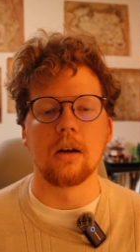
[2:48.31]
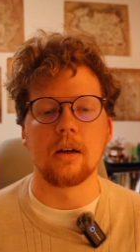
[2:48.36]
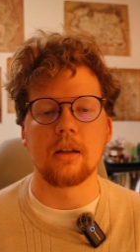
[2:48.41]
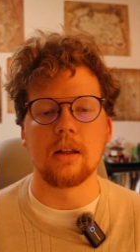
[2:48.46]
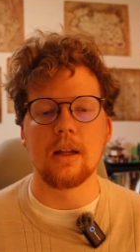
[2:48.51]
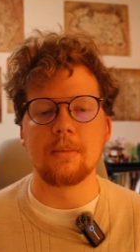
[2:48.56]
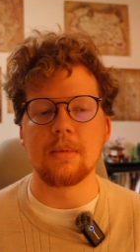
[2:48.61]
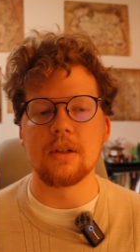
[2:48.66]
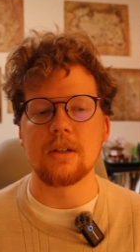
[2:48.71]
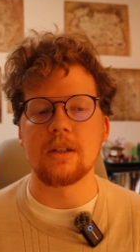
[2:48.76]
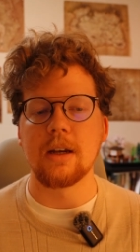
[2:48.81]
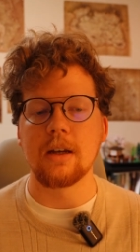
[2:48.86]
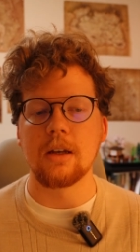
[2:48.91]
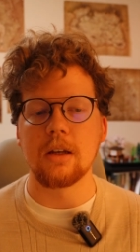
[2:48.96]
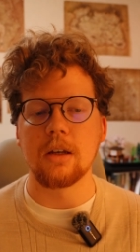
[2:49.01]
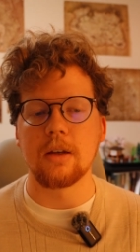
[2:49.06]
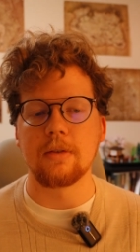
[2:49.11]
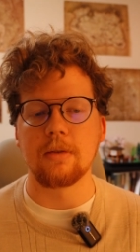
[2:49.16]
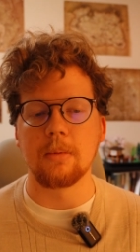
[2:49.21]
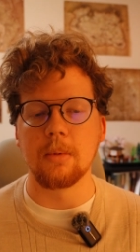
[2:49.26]
claim
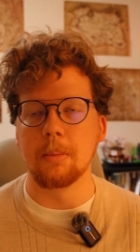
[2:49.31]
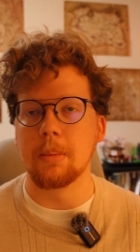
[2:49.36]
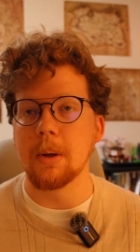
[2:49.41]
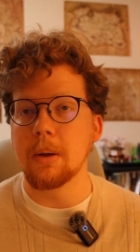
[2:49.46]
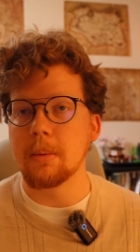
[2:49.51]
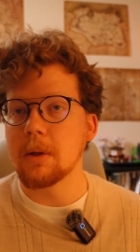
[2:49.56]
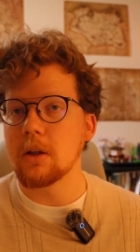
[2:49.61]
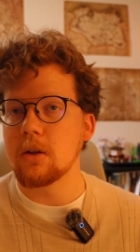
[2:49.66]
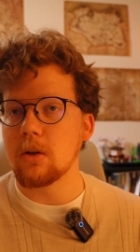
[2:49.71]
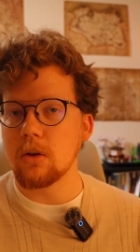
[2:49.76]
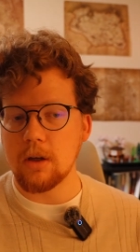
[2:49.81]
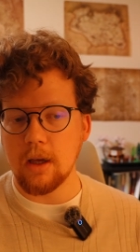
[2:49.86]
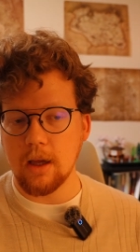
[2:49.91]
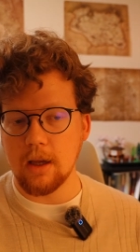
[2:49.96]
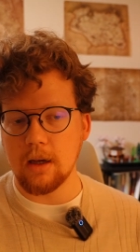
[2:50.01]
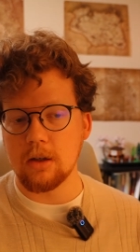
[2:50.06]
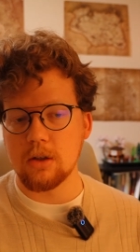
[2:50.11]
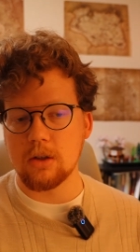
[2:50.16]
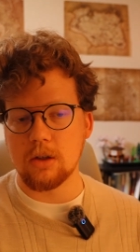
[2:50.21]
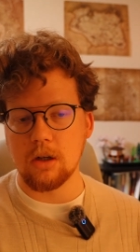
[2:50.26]
descendants from the biblical
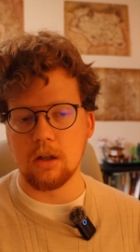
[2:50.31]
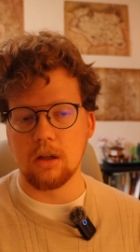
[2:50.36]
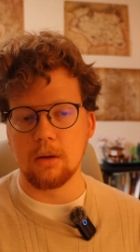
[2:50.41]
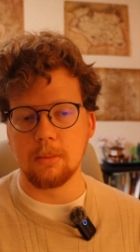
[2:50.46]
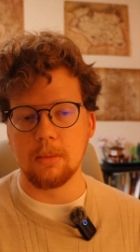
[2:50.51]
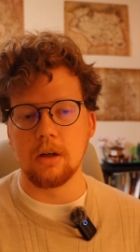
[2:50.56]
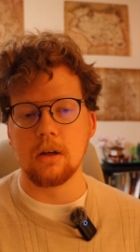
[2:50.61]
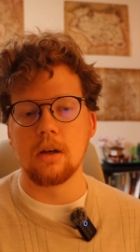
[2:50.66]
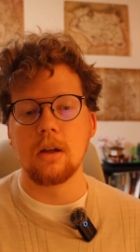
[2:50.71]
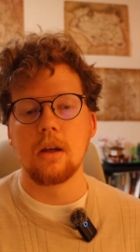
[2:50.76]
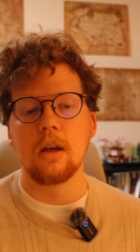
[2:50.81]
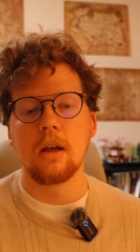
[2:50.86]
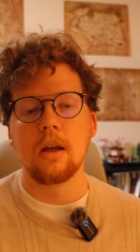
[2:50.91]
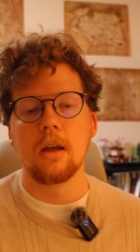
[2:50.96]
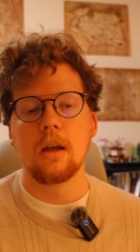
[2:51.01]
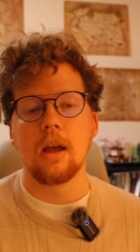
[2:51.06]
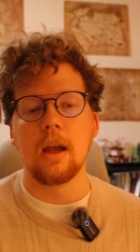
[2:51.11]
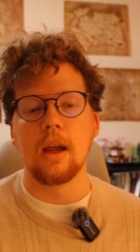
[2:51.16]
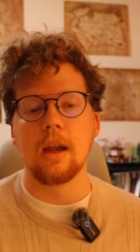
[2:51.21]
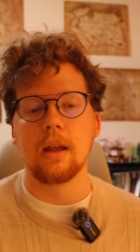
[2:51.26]
king Solomon
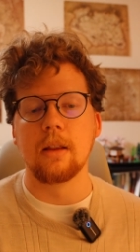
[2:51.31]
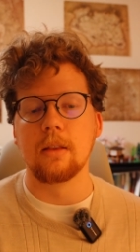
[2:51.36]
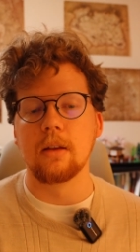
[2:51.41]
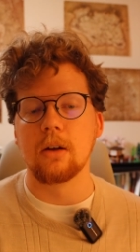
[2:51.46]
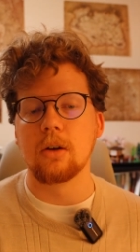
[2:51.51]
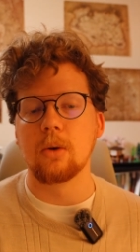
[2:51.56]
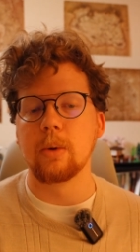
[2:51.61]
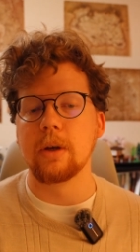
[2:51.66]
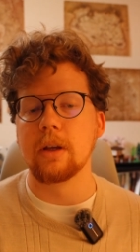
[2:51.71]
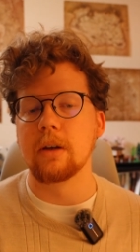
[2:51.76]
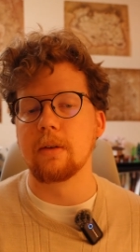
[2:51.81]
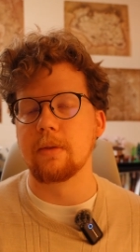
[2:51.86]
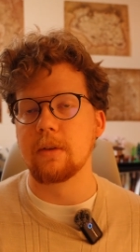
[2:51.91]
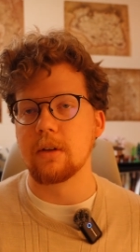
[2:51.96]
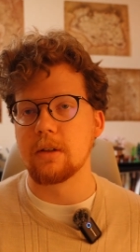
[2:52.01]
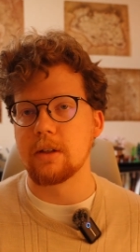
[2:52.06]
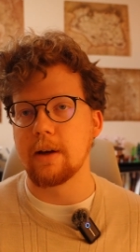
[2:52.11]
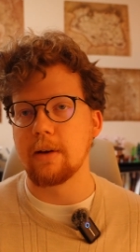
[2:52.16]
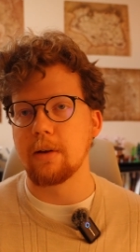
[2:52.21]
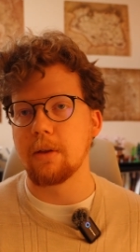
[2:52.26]
and the queen of
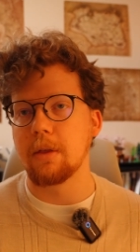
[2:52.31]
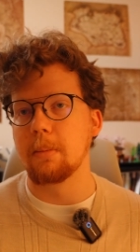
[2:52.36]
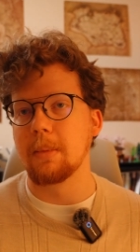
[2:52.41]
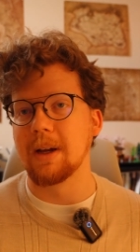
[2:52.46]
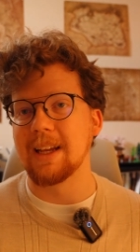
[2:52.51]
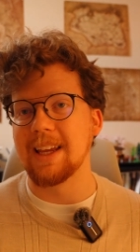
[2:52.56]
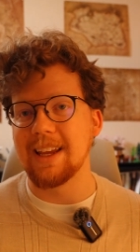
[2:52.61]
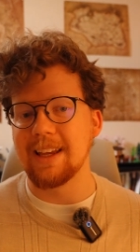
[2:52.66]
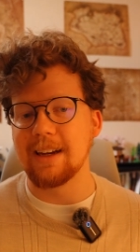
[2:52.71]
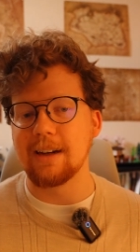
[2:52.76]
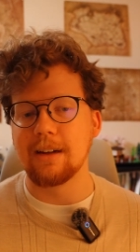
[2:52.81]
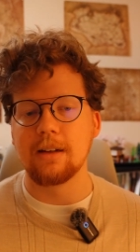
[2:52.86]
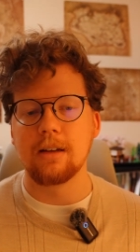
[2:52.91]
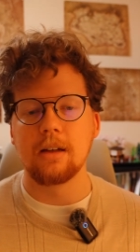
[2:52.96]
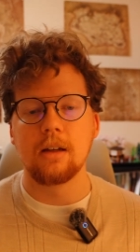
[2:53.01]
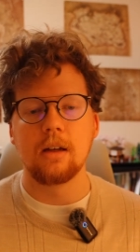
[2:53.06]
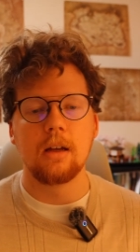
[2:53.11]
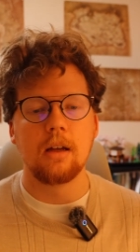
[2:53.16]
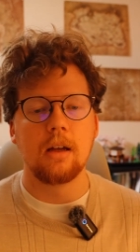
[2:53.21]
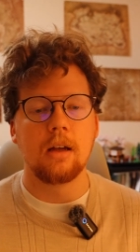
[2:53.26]
the south, Makeda,
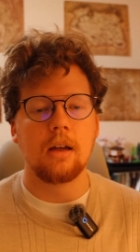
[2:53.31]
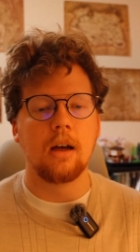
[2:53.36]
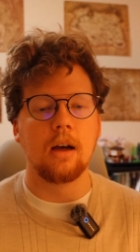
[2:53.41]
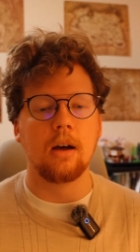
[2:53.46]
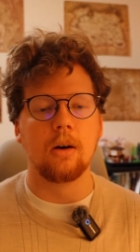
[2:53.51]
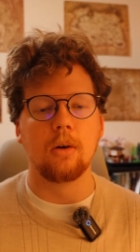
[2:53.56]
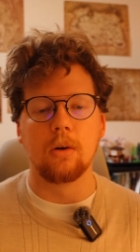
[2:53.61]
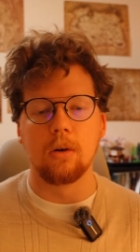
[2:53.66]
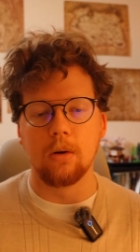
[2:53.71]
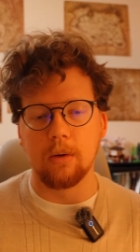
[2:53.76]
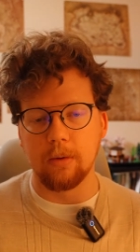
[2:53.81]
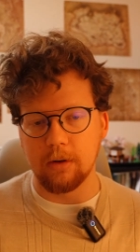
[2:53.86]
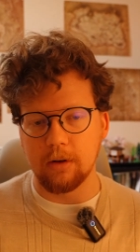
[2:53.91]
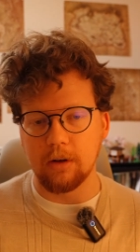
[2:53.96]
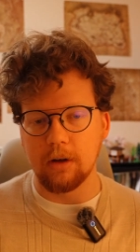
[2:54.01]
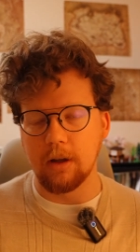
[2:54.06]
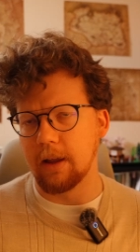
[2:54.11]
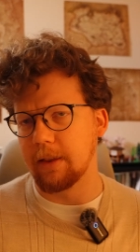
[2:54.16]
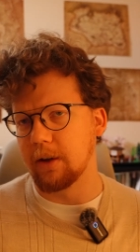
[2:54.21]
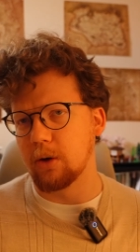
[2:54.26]
or
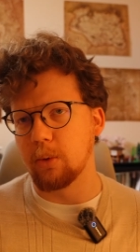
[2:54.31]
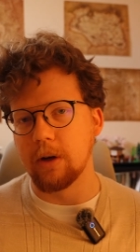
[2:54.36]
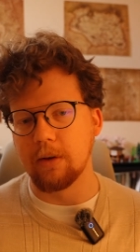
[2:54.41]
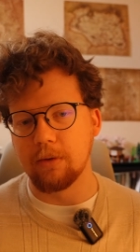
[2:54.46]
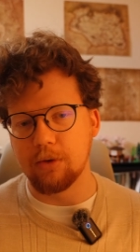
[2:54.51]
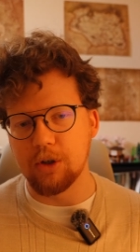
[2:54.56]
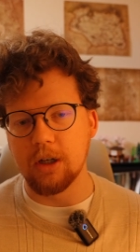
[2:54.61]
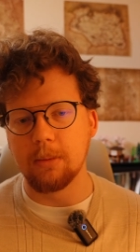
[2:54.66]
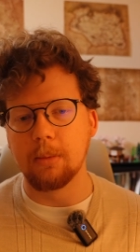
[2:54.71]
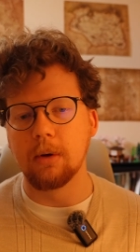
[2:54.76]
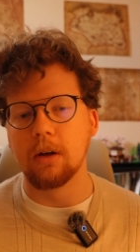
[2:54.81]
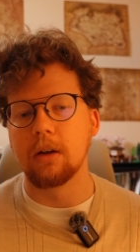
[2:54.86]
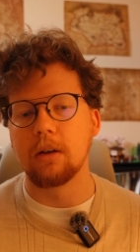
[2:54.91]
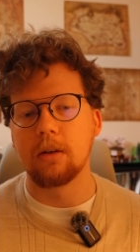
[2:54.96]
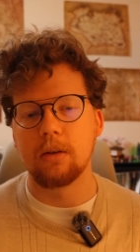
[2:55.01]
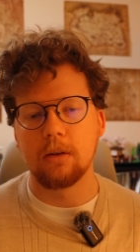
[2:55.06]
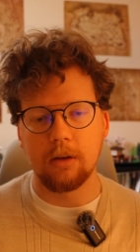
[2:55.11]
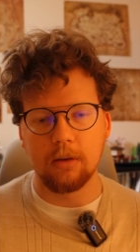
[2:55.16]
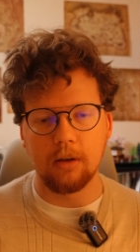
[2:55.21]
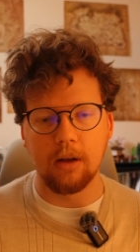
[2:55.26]
the queen of Sheba,
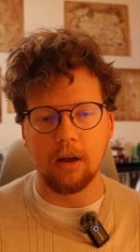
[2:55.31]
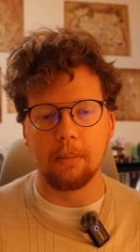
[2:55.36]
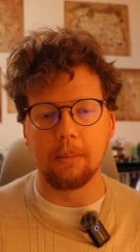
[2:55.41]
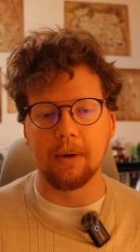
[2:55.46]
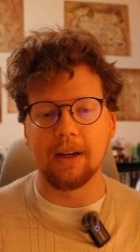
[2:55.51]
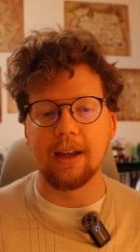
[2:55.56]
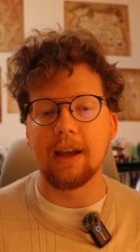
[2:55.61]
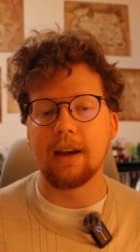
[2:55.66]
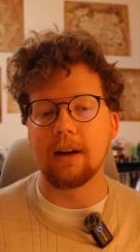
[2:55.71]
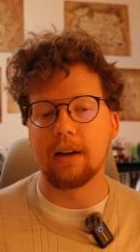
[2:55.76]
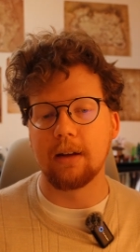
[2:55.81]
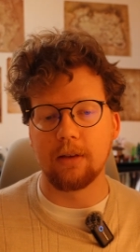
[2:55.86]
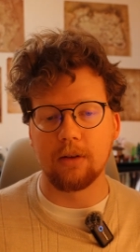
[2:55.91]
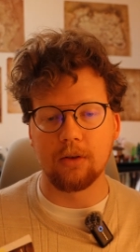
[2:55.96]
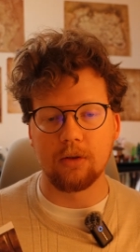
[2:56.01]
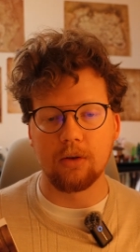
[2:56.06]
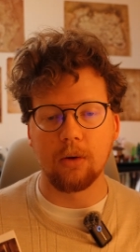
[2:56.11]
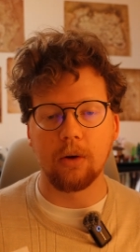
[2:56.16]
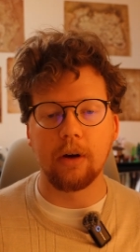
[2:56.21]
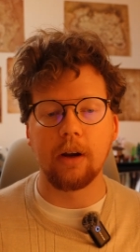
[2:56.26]
Makeda in
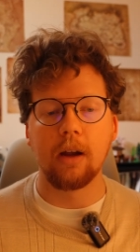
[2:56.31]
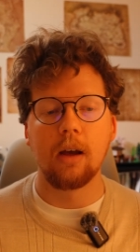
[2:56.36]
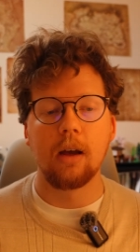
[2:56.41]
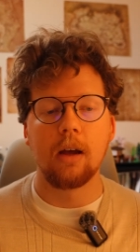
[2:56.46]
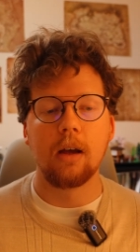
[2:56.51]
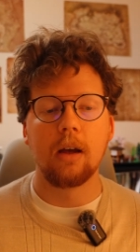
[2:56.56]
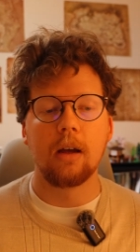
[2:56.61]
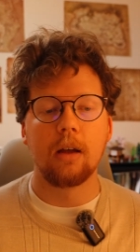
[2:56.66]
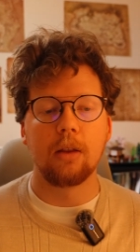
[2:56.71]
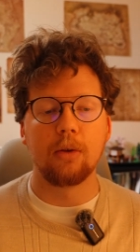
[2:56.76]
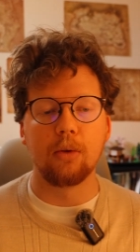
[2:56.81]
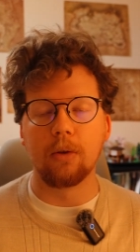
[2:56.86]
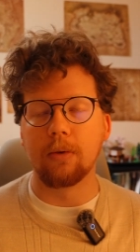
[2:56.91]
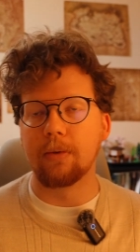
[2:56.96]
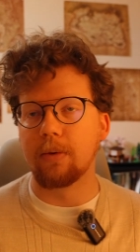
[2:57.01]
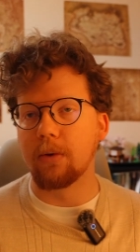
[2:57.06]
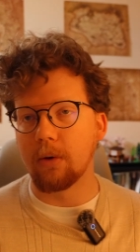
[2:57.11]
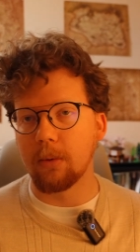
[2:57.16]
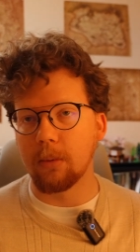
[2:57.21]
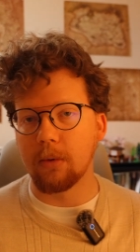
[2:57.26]
the story, through the
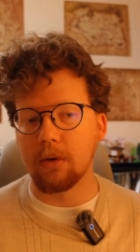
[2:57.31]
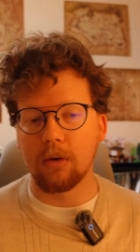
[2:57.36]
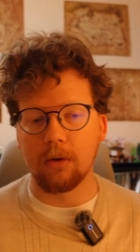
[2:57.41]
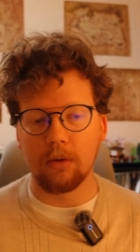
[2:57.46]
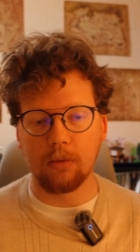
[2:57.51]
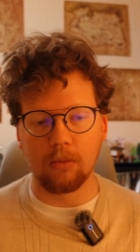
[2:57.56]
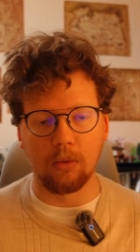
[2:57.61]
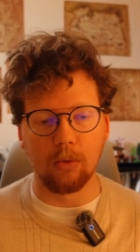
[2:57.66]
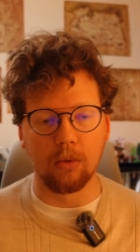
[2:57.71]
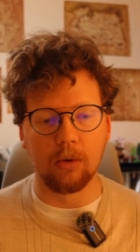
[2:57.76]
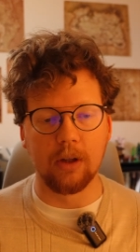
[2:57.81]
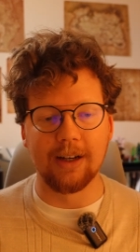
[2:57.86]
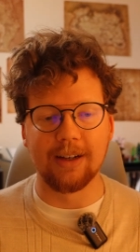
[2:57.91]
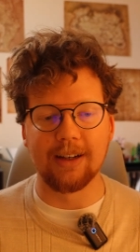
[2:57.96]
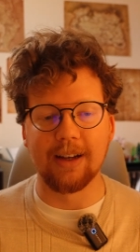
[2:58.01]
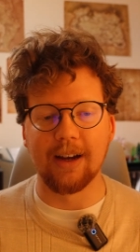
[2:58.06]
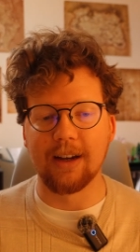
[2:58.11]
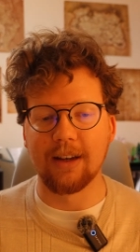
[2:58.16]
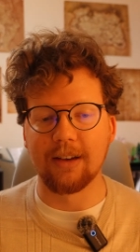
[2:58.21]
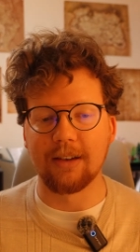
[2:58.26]
former ruling
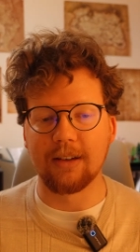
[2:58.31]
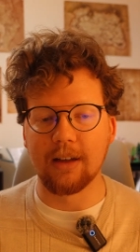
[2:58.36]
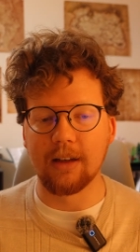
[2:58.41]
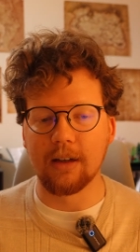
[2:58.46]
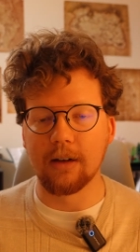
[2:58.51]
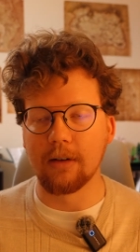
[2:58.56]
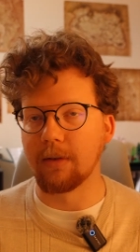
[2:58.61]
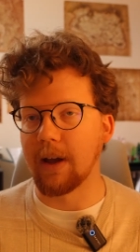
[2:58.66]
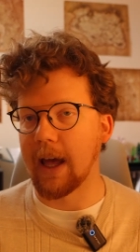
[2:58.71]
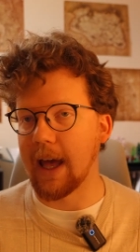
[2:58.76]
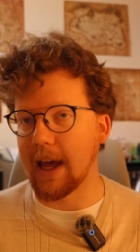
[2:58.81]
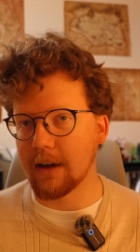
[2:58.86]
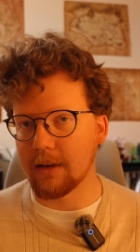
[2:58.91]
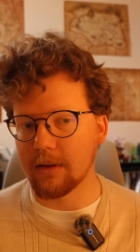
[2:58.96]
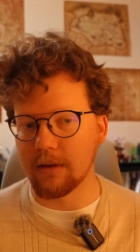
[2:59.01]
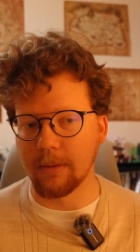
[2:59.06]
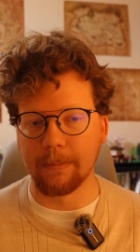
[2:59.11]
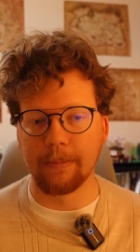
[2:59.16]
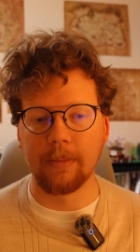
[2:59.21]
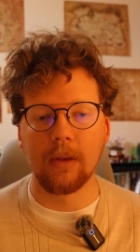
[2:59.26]
dynasty of
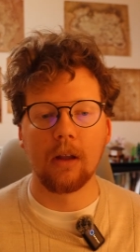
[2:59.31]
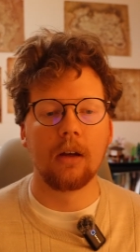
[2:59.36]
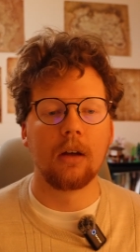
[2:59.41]
Axum.